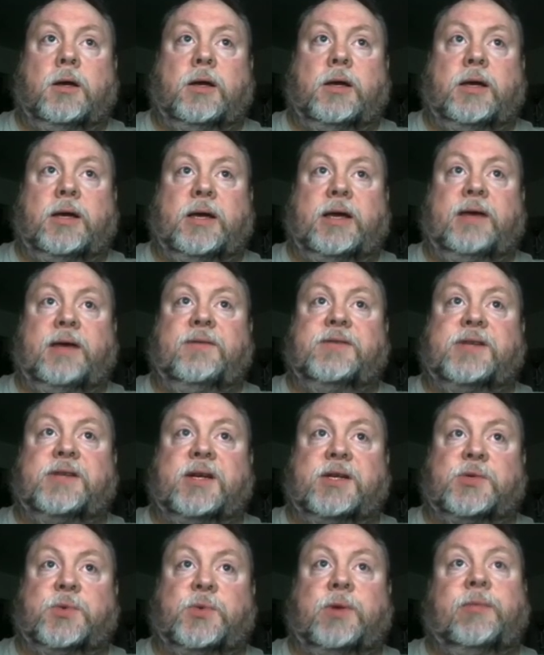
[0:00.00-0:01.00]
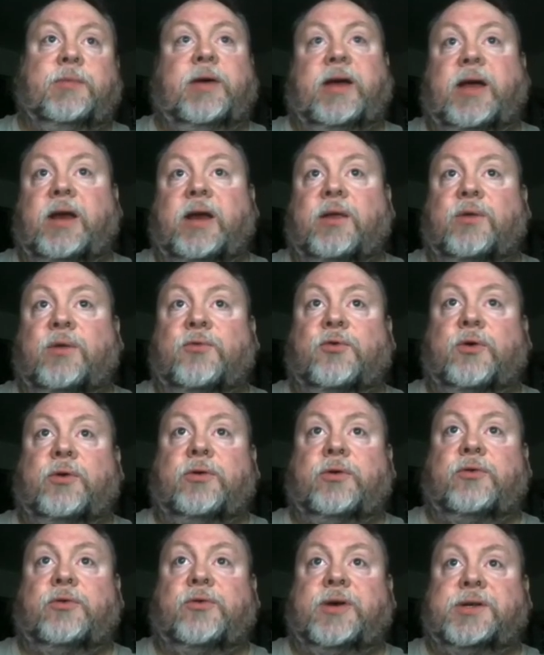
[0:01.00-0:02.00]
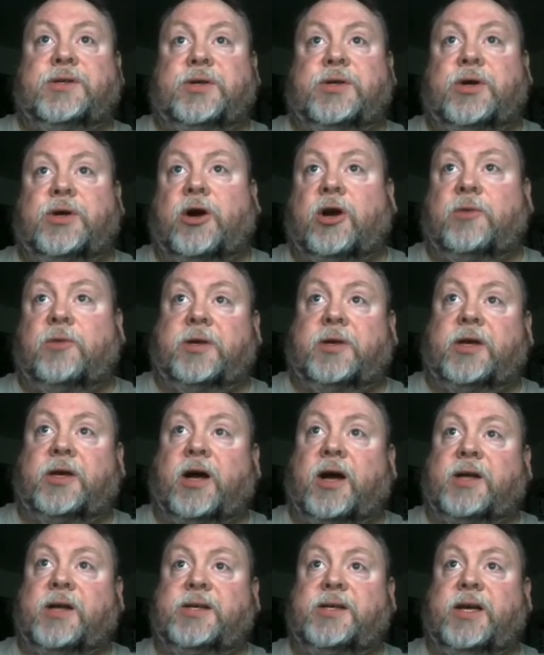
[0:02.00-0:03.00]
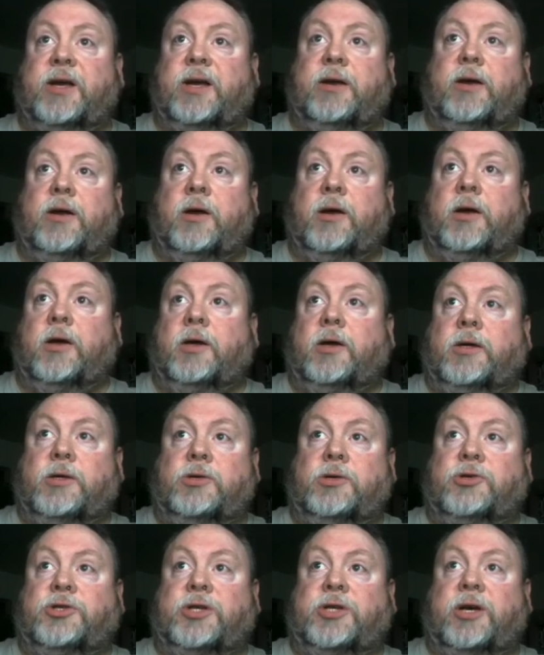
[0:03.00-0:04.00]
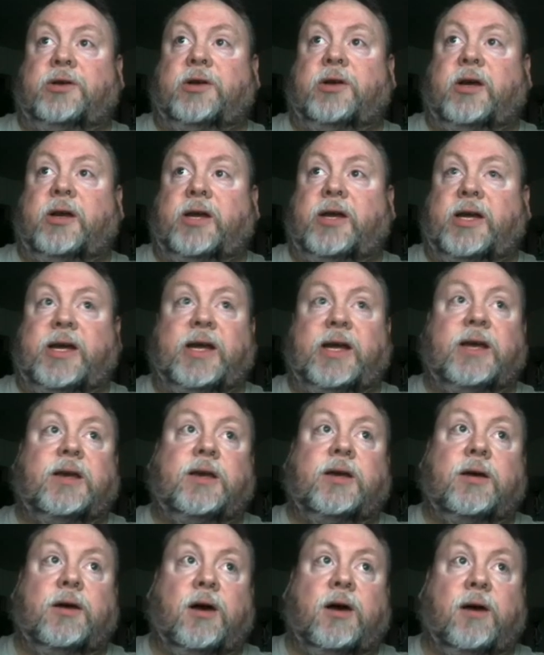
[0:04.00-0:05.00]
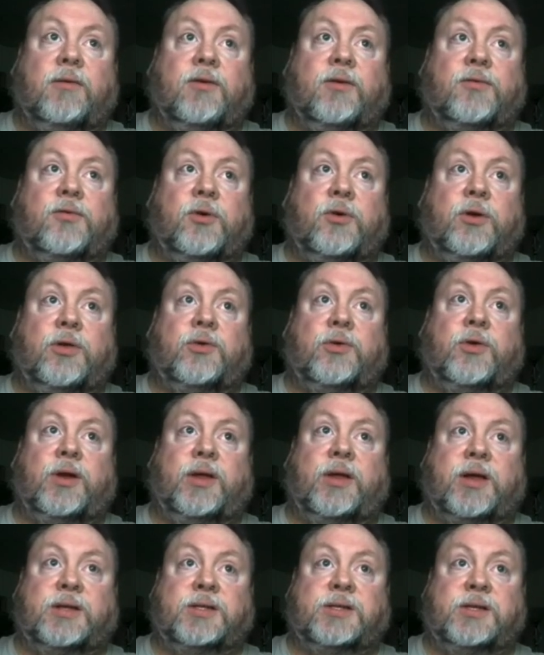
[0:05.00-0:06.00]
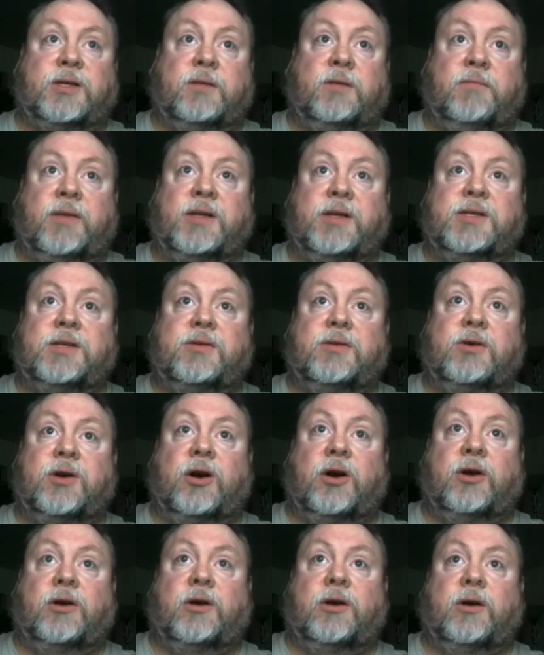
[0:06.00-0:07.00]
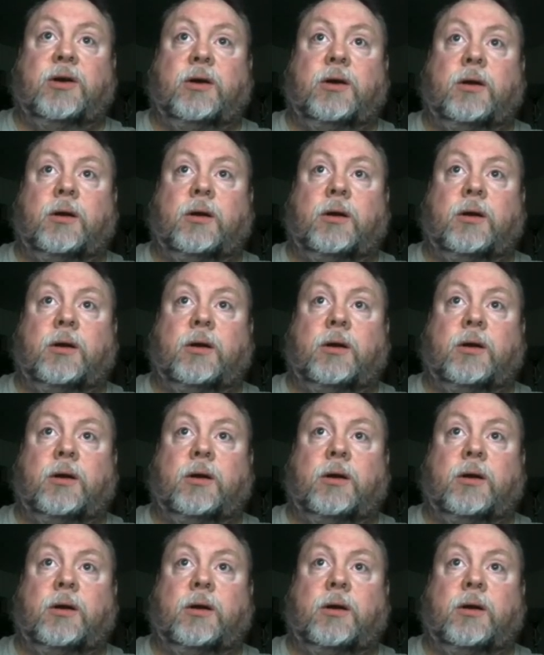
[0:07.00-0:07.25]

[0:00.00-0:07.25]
Eve says, "We may eat of the fruit of the trees of the garden," but God said, "You shall not eat of the fruit of the tree that is in the midst of the garden."